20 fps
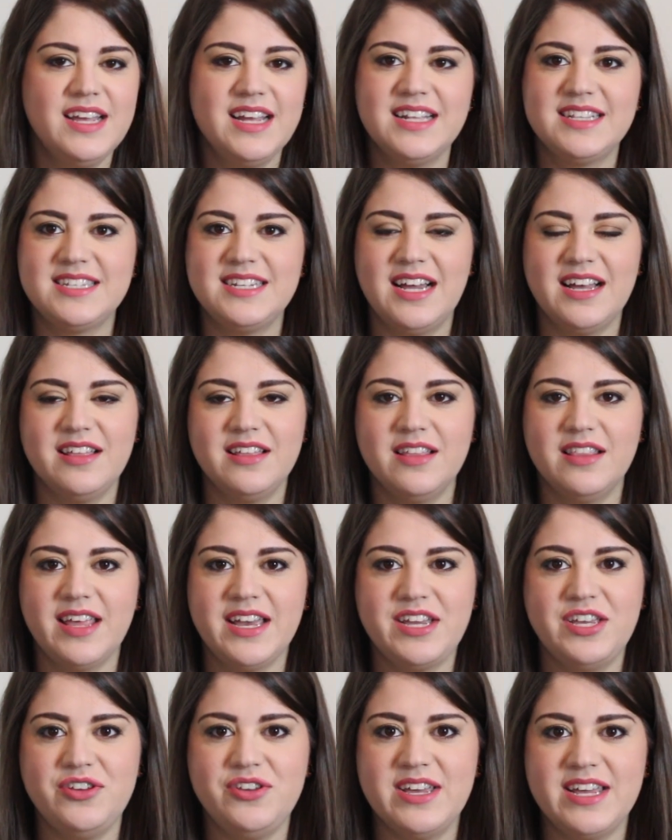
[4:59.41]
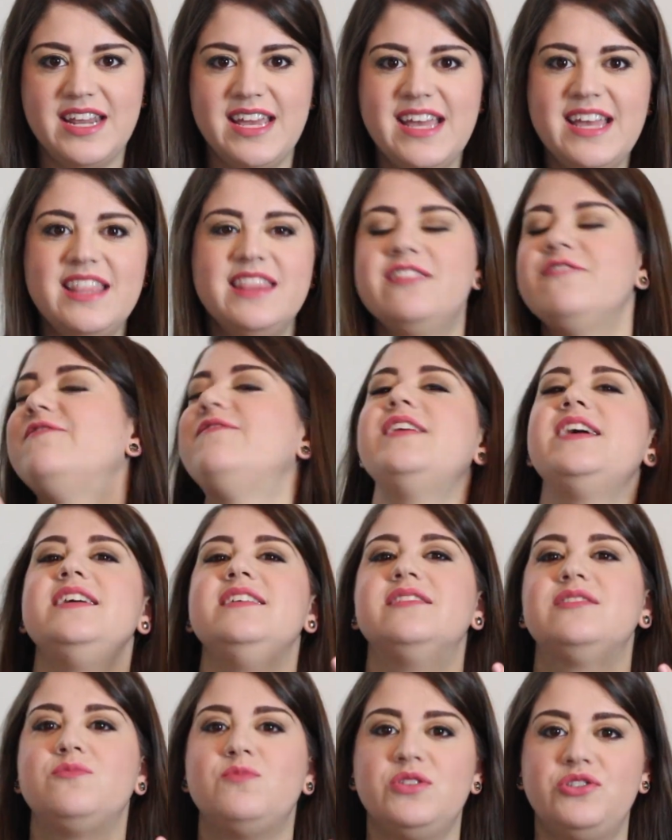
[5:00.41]
It's not like you get hit in the
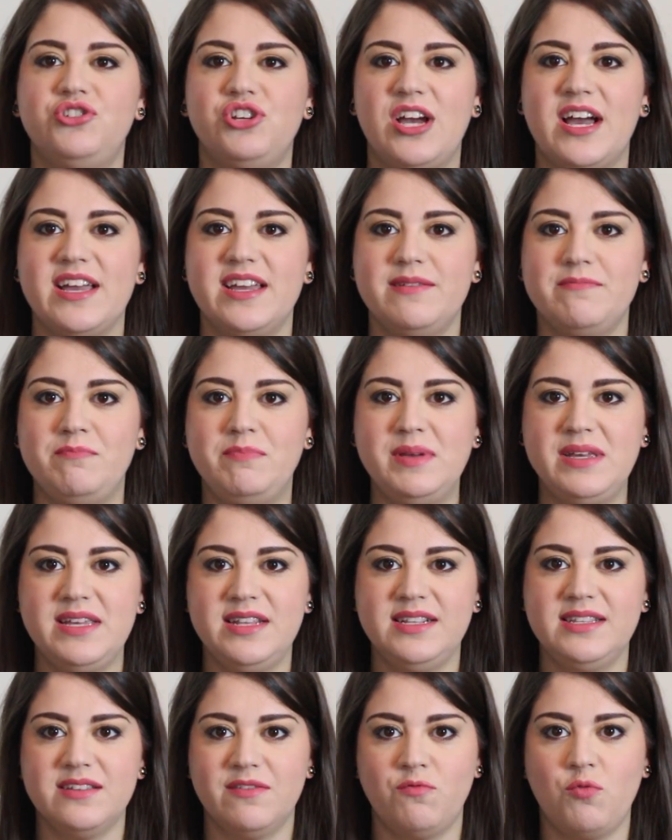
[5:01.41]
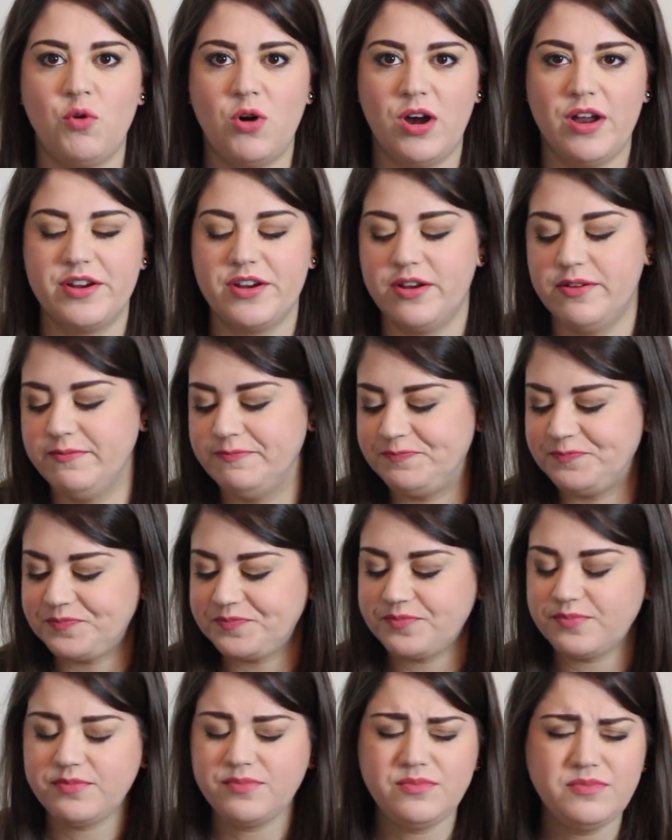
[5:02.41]
face with giant beads of water.
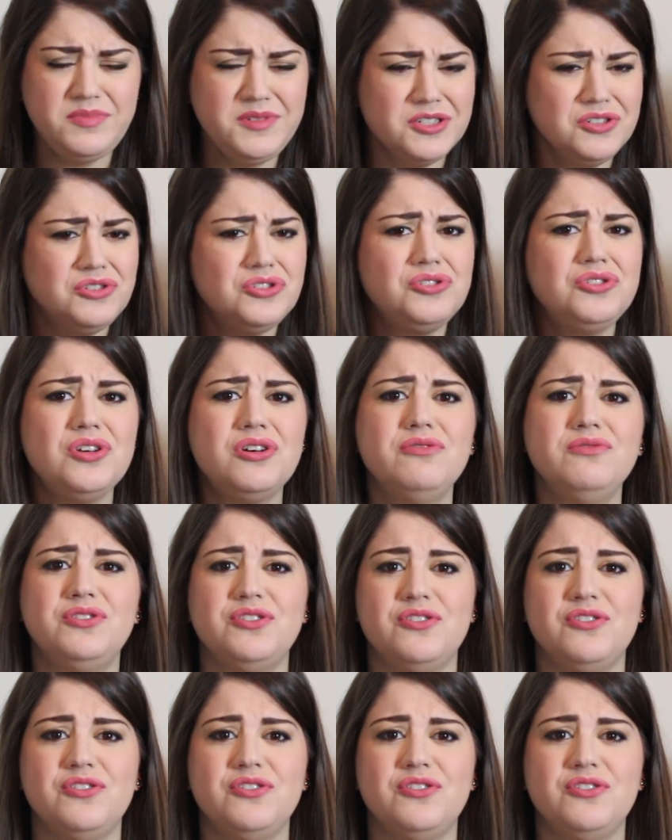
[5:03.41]
So,